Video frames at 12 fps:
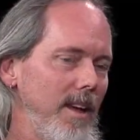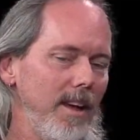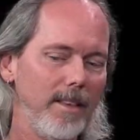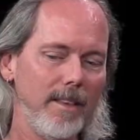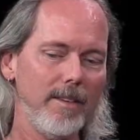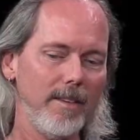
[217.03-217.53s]

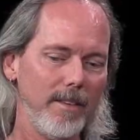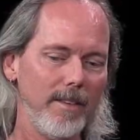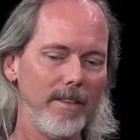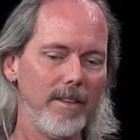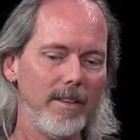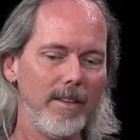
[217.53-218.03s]
And
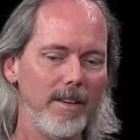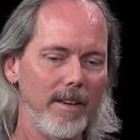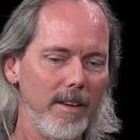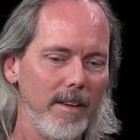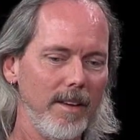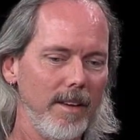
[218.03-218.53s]
the
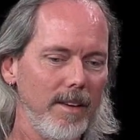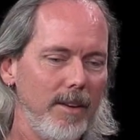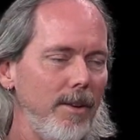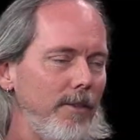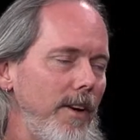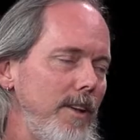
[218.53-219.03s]

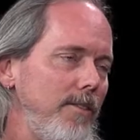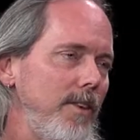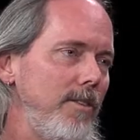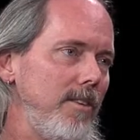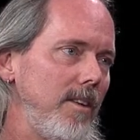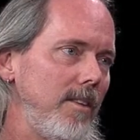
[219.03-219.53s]
unified
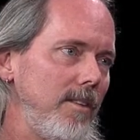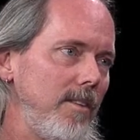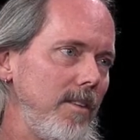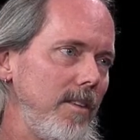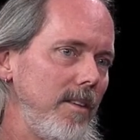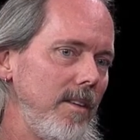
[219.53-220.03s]
physics